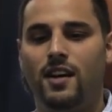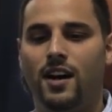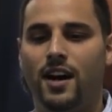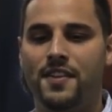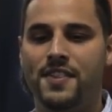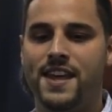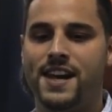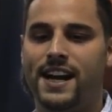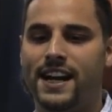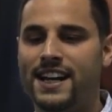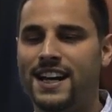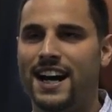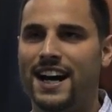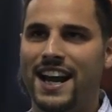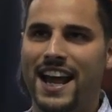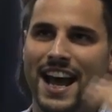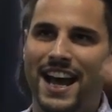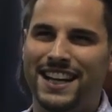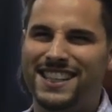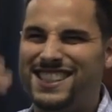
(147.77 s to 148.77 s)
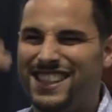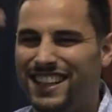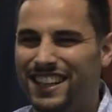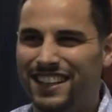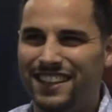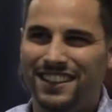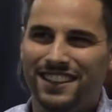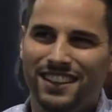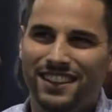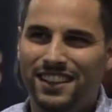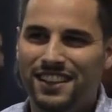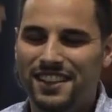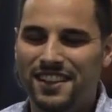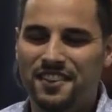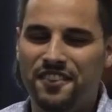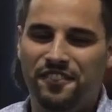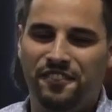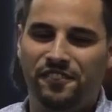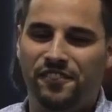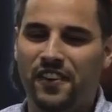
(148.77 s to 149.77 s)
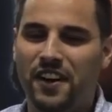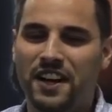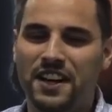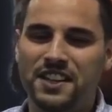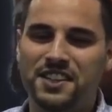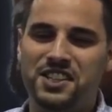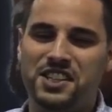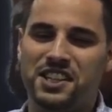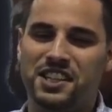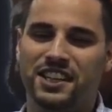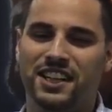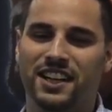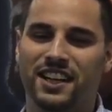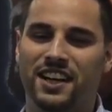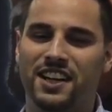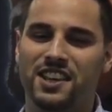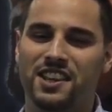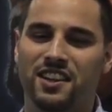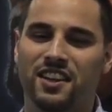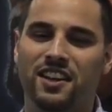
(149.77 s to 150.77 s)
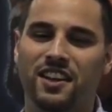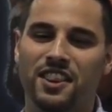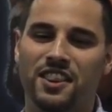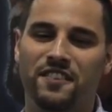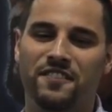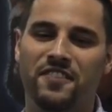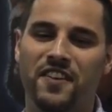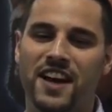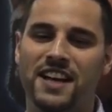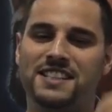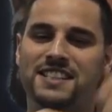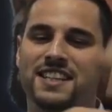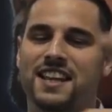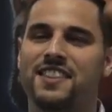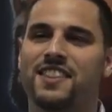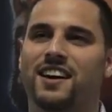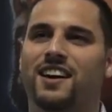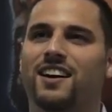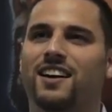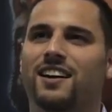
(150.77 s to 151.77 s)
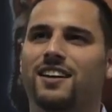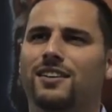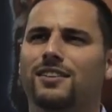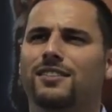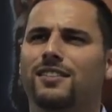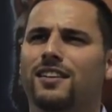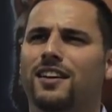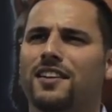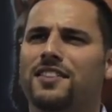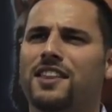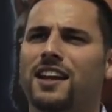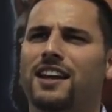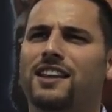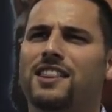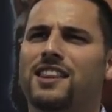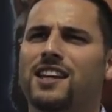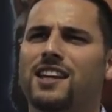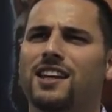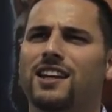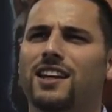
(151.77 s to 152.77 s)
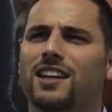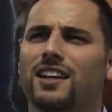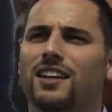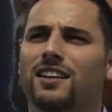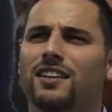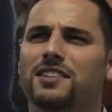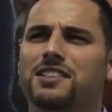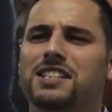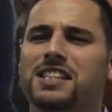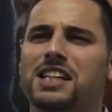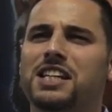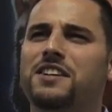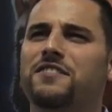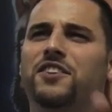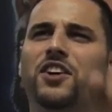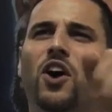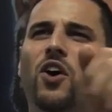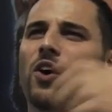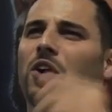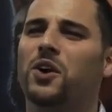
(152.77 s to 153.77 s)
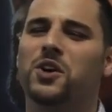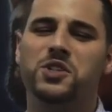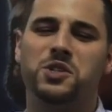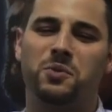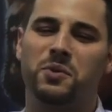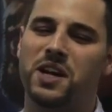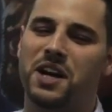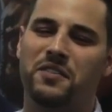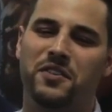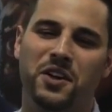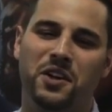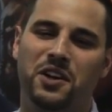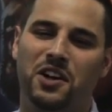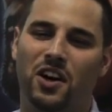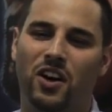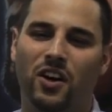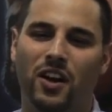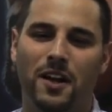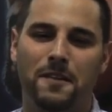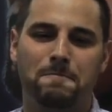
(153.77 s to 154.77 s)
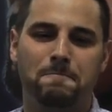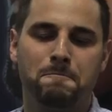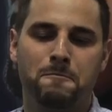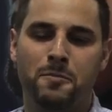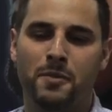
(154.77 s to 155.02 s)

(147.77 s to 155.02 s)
and then I kind of had to fudge the vest and the sleeve garters or whatever you call it.